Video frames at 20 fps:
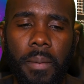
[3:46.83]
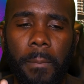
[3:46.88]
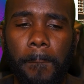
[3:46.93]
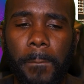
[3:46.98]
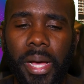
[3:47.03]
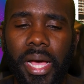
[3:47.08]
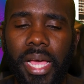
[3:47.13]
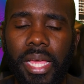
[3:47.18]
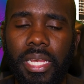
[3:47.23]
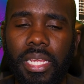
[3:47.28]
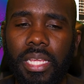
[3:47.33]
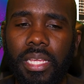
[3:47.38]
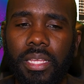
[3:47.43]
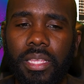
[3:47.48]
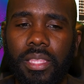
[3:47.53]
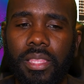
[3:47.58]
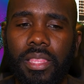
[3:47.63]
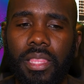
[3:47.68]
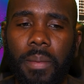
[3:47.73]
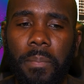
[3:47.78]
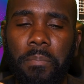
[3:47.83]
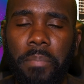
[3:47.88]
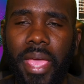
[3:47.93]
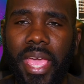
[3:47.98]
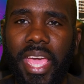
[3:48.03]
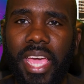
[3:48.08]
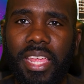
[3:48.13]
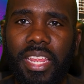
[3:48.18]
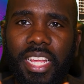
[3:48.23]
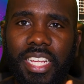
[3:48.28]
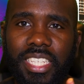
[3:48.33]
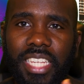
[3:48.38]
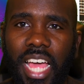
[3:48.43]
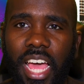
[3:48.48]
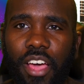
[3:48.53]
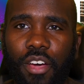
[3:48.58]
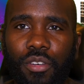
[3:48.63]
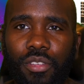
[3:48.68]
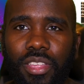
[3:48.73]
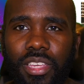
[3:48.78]
but the ban has
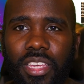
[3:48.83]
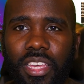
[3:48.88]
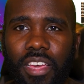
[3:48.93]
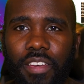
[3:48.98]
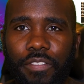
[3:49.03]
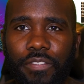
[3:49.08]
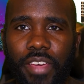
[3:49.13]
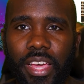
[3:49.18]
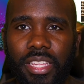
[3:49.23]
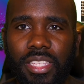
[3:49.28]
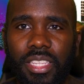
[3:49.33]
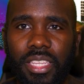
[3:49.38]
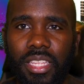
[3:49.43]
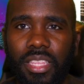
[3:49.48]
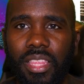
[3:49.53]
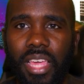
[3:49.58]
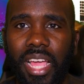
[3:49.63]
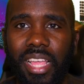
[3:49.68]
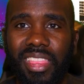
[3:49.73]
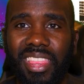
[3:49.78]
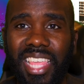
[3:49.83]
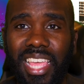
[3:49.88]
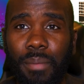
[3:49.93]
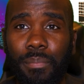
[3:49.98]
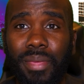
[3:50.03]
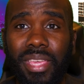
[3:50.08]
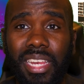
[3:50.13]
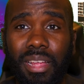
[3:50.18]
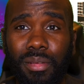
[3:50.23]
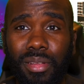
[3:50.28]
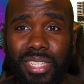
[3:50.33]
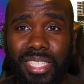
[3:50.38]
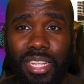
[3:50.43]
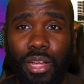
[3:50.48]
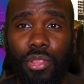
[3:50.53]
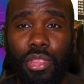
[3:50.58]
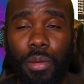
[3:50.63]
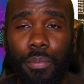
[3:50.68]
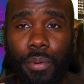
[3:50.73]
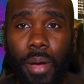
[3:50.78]
not only affected them being able to
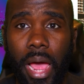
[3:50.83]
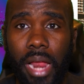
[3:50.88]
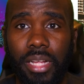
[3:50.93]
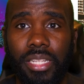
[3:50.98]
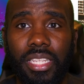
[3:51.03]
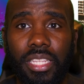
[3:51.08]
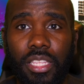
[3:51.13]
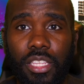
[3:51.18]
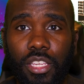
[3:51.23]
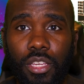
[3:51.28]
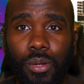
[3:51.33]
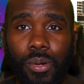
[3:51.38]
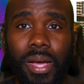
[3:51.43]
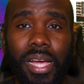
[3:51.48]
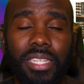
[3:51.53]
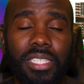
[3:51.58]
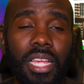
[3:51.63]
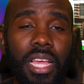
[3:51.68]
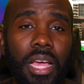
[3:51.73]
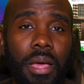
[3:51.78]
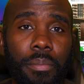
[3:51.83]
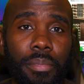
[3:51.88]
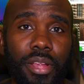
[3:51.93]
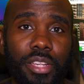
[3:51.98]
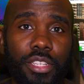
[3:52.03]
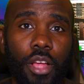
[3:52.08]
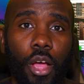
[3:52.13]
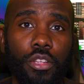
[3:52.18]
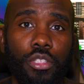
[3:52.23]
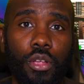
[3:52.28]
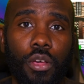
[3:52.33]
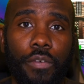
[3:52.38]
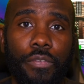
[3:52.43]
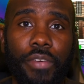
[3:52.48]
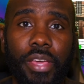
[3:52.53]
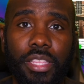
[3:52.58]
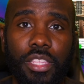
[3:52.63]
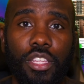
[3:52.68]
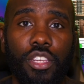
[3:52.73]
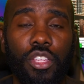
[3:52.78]
sell their products in the US, but has also
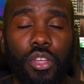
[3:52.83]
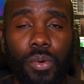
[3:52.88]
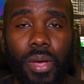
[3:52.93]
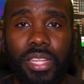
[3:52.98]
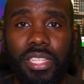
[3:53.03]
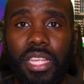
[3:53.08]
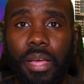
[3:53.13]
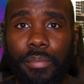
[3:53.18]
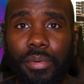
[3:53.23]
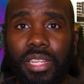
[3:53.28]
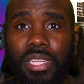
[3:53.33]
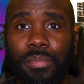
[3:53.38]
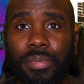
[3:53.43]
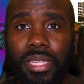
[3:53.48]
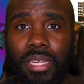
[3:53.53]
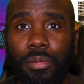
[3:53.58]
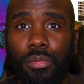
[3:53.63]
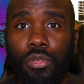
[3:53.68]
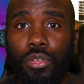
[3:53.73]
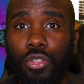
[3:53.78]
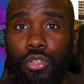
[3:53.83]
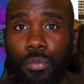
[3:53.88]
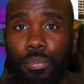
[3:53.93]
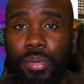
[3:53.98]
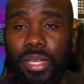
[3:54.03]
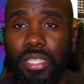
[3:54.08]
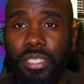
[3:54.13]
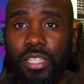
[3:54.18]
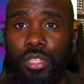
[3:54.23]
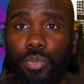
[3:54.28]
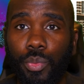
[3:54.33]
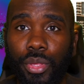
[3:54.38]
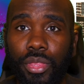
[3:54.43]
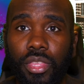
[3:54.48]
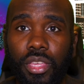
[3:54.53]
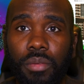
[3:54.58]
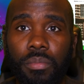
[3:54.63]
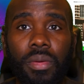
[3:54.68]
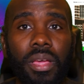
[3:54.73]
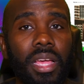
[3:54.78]
affected US companies being able to do business with
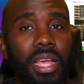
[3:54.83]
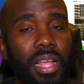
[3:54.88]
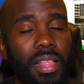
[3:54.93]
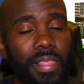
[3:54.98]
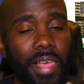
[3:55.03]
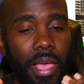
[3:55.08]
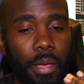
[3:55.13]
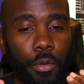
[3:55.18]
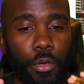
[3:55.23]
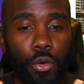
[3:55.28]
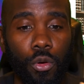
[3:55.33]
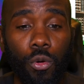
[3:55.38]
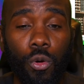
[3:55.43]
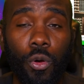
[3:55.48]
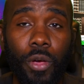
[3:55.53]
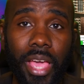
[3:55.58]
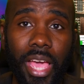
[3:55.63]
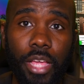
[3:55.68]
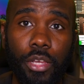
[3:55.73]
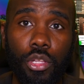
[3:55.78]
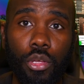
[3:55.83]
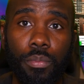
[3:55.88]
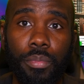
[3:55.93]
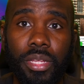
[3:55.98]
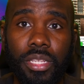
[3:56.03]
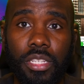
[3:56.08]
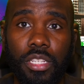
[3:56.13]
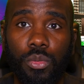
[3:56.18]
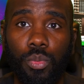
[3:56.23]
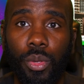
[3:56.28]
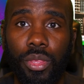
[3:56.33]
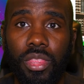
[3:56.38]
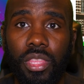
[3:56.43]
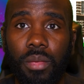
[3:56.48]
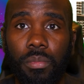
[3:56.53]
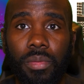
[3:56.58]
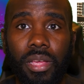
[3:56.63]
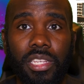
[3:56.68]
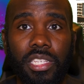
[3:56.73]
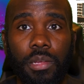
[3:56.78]
them. Like Google can't do business with
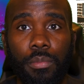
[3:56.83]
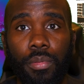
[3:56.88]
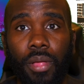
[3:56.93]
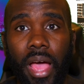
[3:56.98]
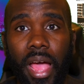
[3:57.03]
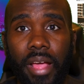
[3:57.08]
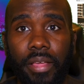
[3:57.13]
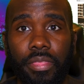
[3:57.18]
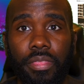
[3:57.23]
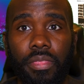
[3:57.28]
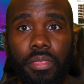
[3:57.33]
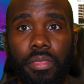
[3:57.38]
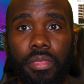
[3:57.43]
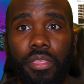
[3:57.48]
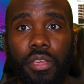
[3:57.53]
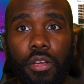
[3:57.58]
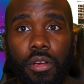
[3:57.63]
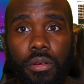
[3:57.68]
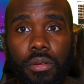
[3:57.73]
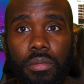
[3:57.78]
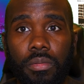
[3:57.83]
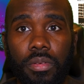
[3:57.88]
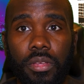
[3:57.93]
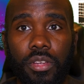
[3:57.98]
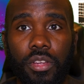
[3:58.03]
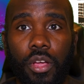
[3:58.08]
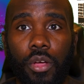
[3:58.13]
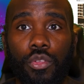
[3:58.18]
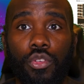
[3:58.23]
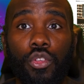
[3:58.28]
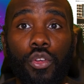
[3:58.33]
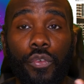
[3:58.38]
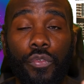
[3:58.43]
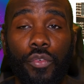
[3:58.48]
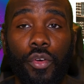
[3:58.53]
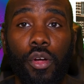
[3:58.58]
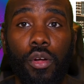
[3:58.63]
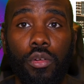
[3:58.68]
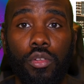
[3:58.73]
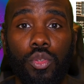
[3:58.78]
them and supply their new
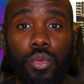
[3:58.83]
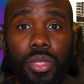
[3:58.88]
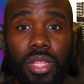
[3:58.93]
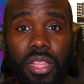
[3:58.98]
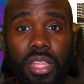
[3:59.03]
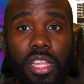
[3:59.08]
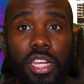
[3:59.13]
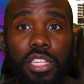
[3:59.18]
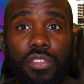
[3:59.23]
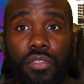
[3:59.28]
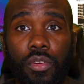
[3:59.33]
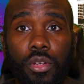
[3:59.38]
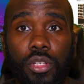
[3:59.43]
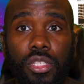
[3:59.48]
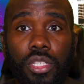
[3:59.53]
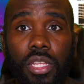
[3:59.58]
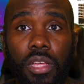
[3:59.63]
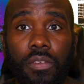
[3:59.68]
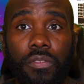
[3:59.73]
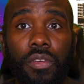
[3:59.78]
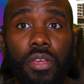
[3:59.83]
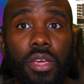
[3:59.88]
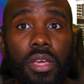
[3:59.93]
phones with the latest version of